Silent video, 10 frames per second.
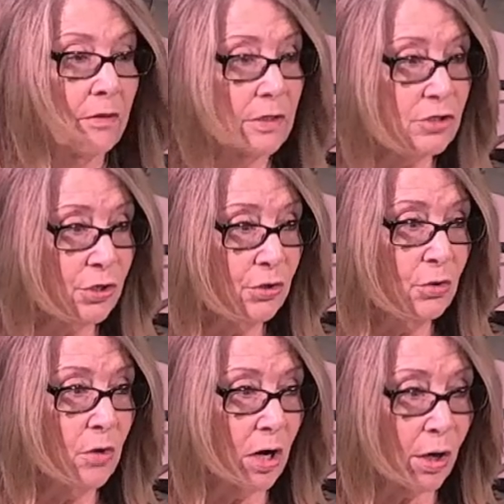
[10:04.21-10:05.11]
The
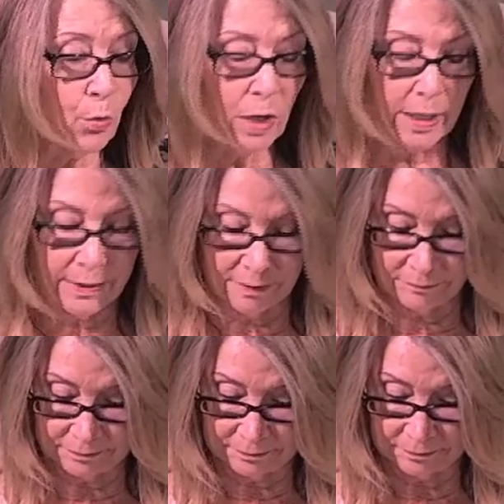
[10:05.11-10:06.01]
two are one.
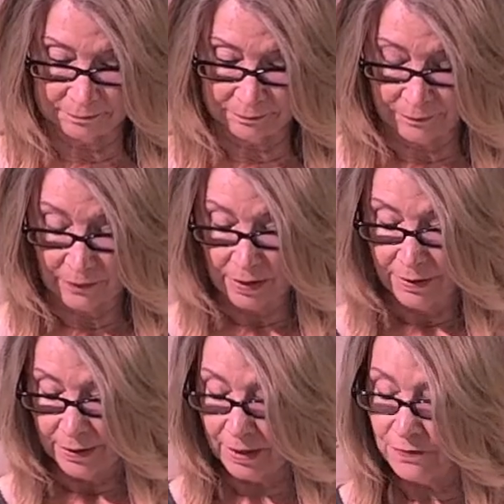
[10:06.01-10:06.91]

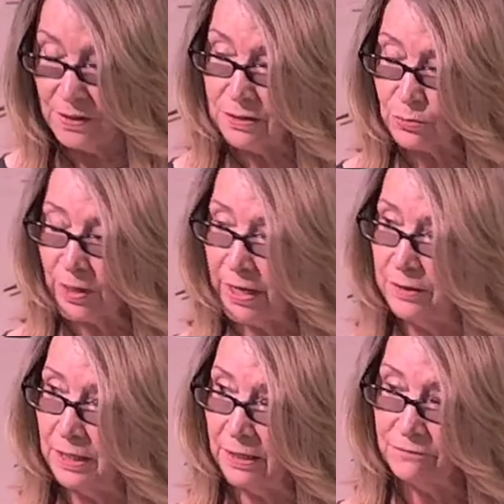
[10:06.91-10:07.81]
In this
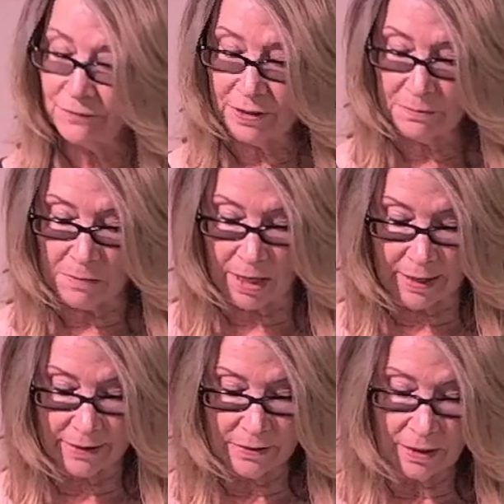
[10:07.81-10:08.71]
way, the infinite
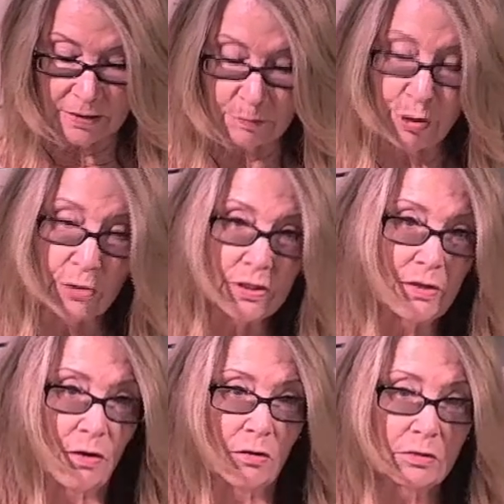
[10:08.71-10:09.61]
mind is
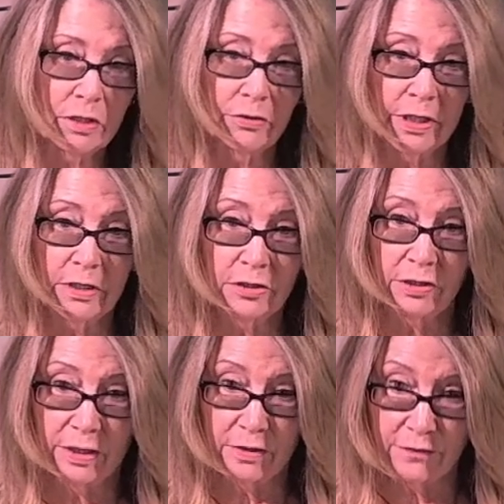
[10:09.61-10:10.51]
personal to
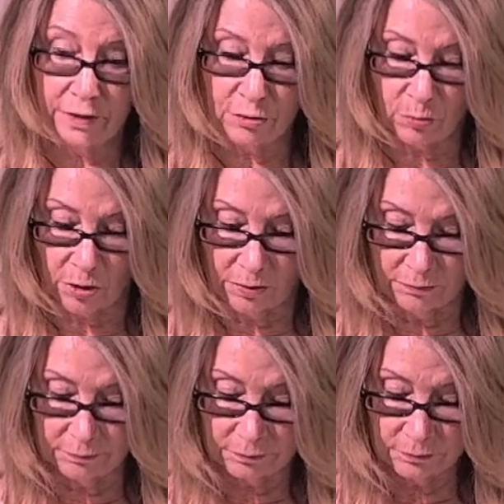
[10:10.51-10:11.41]
each individual.